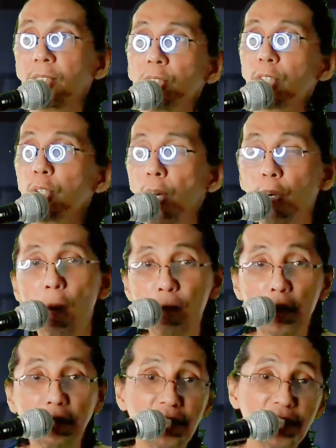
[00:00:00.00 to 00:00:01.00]
So,
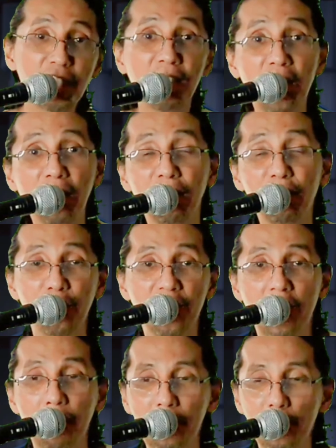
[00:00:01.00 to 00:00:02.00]
ano parting shot natin for
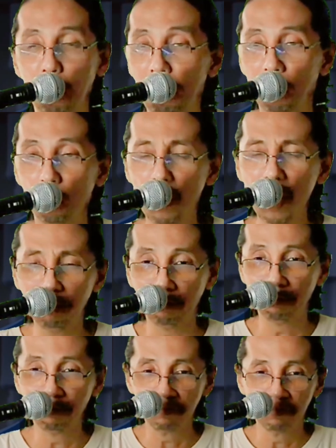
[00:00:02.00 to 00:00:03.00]
this episode?
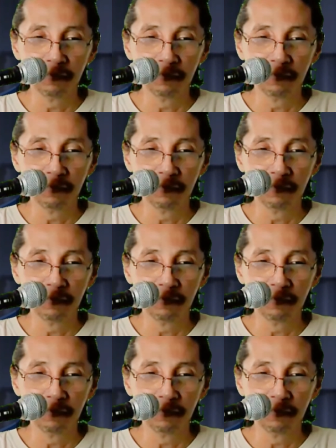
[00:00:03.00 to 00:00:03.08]
What?